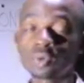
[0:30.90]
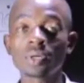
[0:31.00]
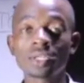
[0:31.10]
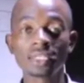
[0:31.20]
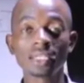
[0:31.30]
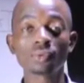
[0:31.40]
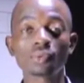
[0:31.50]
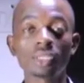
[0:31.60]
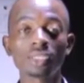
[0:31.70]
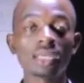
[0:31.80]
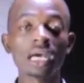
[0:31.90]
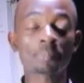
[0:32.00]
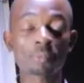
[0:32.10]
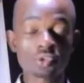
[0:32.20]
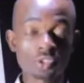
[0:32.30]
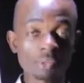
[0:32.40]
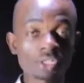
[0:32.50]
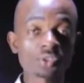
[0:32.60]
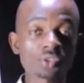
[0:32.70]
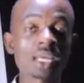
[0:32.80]
when we are dealing with
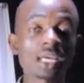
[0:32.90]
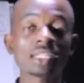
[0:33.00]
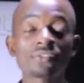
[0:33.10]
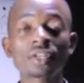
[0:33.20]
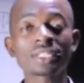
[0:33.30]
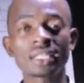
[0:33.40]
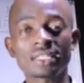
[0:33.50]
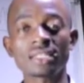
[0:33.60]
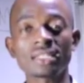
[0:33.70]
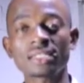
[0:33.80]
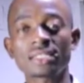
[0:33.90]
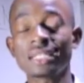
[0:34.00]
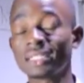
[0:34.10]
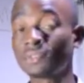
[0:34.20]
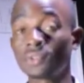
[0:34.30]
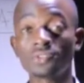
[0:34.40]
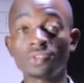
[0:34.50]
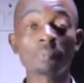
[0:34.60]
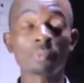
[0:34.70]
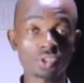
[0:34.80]
approximations, there are different cases that involve
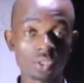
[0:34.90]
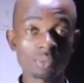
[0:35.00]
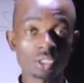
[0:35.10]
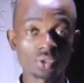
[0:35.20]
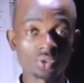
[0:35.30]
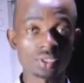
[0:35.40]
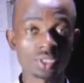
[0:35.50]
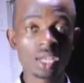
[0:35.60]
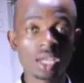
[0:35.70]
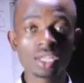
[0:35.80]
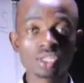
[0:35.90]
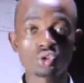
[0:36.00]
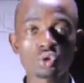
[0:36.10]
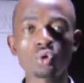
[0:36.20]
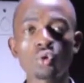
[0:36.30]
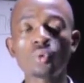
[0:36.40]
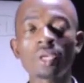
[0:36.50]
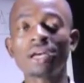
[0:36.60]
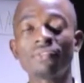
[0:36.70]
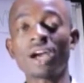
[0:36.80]
approximations. So we
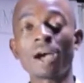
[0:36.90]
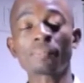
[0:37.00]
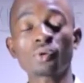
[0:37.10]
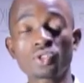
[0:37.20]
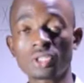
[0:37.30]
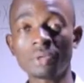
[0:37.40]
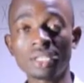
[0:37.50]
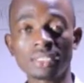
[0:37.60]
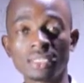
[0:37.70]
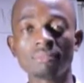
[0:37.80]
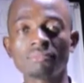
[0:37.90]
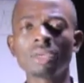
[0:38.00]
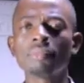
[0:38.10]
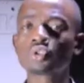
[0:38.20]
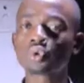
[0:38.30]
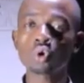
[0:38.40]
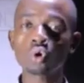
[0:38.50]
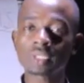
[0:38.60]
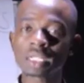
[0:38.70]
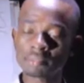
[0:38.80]
have approximating maybe to
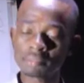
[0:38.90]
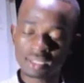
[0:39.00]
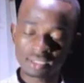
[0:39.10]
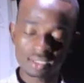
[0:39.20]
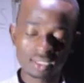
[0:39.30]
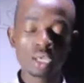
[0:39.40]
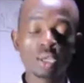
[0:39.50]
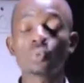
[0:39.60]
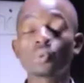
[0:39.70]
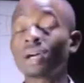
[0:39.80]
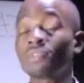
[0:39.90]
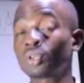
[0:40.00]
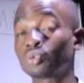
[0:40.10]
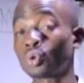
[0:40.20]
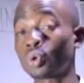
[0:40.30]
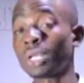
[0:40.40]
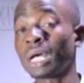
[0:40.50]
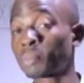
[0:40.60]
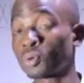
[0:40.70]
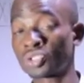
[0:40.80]
whole numbers. We have what we call
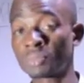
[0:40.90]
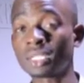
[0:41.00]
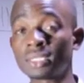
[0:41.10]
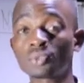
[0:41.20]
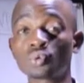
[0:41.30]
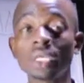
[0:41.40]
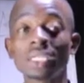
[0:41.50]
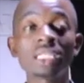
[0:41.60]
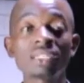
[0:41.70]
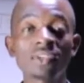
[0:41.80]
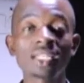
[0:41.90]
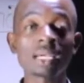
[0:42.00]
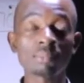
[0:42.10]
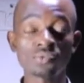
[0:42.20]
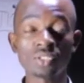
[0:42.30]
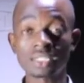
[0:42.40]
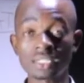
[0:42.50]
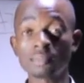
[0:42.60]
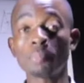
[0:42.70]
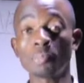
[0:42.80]
approximating to a given number of
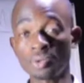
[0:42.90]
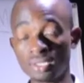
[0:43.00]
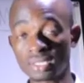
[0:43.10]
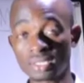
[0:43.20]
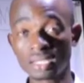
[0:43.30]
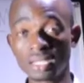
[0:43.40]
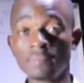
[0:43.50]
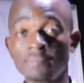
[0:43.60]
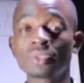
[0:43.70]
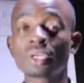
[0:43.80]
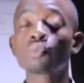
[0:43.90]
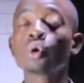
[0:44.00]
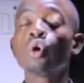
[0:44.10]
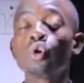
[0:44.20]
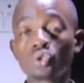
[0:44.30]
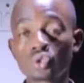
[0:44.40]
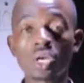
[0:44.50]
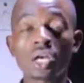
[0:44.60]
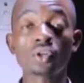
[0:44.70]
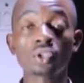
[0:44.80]
decimal points. Then we also
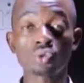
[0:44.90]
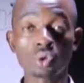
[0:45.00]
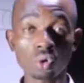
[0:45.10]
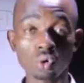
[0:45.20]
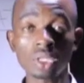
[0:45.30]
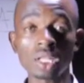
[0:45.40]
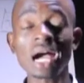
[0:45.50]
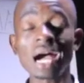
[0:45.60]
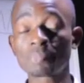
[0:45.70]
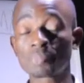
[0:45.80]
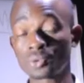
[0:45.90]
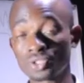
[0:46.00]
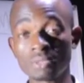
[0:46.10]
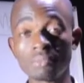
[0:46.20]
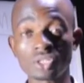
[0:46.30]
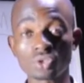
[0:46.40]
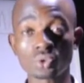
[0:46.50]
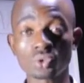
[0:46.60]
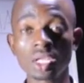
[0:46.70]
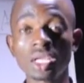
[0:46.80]
have what we call
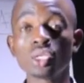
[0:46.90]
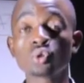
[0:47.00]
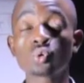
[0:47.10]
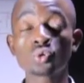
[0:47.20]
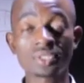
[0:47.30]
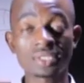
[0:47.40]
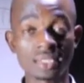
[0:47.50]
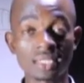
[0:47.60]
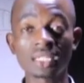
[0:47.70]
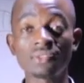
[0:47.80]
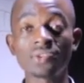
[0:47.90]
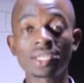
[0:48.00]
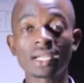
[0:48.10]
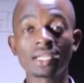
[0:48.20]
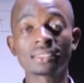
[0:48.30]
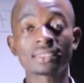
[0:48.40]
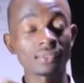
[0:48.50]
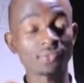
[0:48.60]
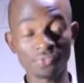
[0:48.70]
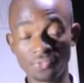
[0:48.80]
approximation to significant
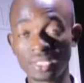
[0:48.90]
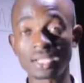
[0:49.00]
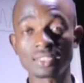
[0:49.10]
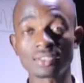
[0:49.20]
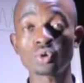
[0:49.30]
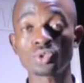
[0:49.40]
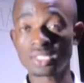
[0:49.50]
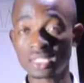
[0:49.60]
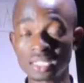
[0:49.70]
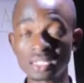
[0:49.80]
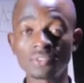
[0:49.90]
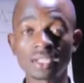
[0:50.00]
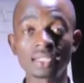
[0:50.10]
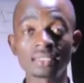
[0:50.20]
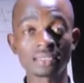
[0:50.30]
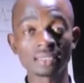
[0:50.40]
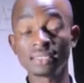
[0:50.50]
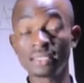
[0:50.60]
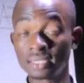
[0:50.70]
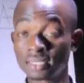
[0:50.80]
figures or significant
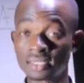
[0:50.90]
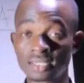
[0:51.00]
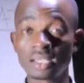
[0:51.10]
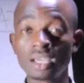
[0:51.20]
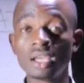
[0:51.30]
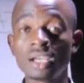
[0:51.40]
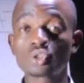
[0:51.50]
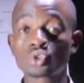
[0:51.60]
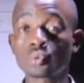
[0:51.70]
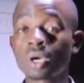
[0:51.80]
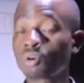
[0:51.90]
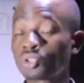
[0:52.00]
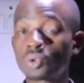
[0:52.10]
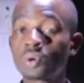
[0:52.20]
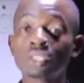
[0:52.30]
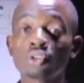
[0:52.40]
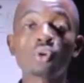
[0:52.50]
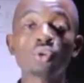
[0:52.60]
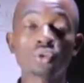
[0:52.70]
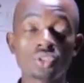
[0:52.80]
digits. So we're going to look at
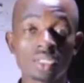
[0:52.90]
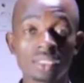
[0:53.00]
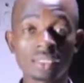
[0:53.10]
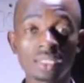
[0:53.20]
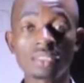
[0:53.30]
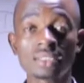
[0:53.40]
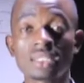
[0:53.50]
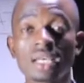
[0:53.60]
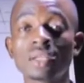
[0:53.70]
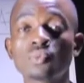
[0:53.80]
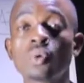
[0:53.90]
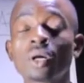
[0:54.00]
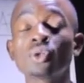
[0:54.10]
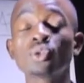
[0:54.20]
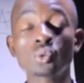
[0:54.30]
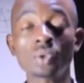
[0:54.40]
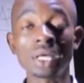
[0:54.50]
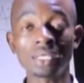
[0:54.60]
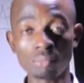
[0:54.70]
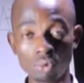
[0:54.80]
all those in details, and we're going to
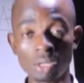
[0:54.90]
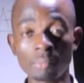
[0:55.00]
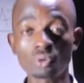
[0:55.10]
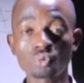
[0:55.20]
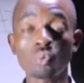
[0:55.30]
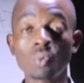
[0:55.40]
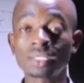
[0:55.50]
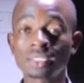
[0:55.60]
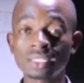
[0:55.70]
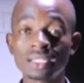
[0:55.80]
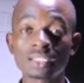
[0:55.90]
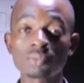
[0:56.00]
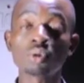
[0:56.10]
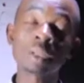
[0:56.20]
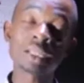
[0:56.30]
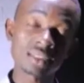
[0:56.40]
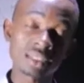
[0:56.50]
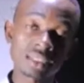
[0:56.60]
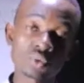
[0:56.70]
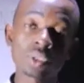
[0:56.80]
learn more about what a decimal place
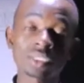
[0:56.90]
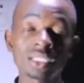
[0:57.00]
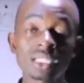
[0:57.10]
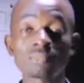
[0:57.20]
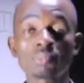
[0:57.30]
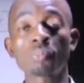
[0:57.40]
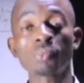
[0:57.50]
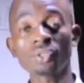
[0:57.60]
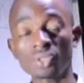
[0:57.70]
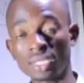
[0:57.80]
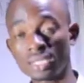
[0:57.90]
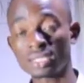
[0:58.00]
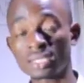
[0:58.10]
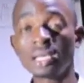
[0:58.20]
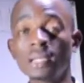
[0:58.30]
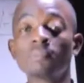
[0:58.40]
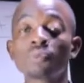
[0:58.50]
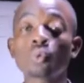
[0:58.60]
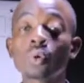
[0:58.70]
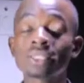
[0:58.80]
is, what a decimal point is,
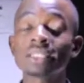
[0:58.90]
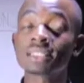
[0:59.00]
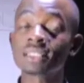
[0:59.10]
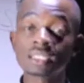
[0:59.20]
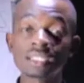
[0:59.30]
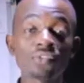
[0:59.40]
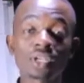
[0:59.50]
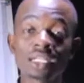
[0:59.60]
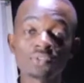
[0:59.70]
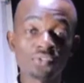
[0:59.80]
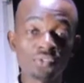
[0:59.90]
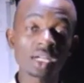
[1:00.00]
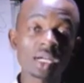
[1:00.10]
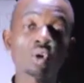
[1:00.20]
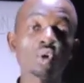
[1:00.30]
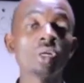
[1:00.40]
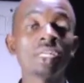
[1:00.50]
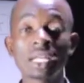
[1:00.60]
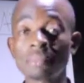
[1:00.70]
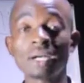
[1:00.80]
what a significant figure or a
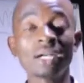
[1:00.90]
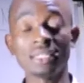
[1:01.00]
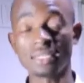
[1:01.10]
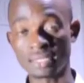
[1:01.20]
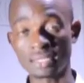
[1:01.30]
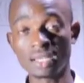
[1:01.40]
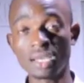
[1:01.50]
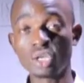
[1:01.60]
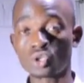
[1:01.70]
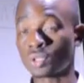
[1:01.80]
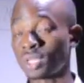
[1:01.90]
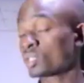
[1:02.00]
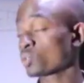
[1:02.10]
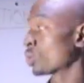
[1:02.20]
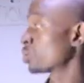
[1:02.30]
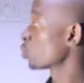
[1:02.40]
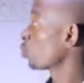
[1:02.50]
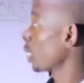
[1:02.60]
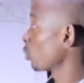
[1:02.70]
number is. So that is what we're